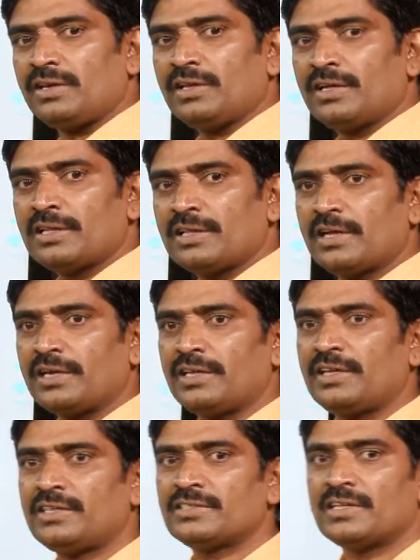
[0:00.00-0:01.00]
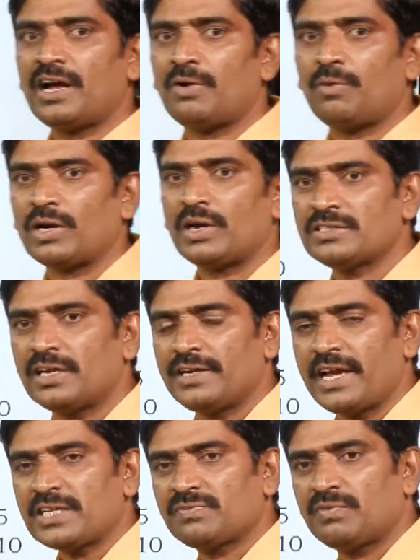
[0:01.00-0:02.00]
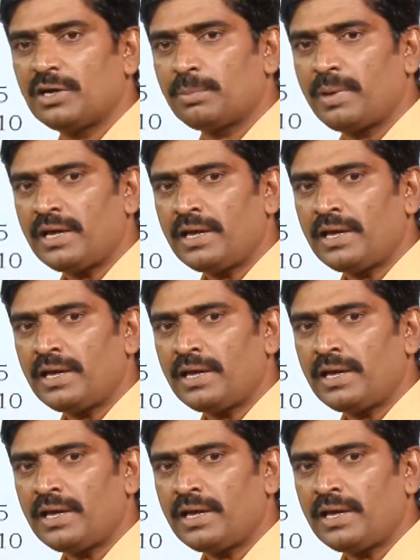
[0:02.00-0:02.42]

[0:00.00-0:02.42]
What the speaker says: that is what is the dash filled by?